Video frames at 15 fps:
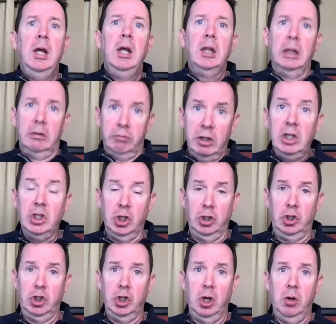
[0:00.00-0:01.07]
research
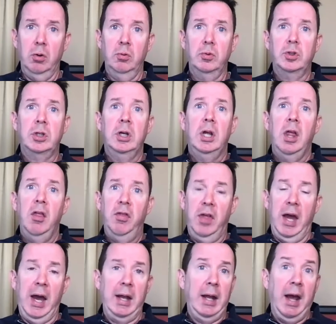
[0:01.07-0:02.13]
shows
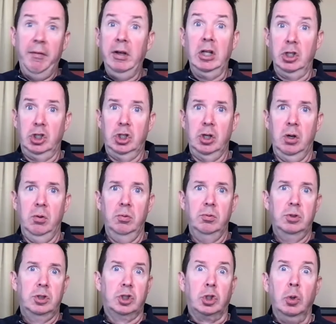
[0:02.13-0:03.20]
that evidence shows
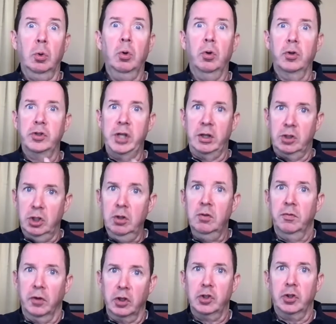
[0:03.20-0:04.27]
schools that do
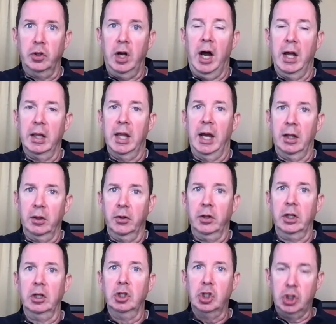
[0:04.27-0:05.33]
virtual online
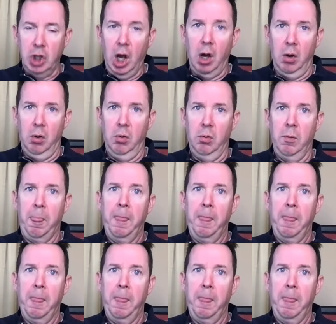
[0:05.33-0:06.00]
learning show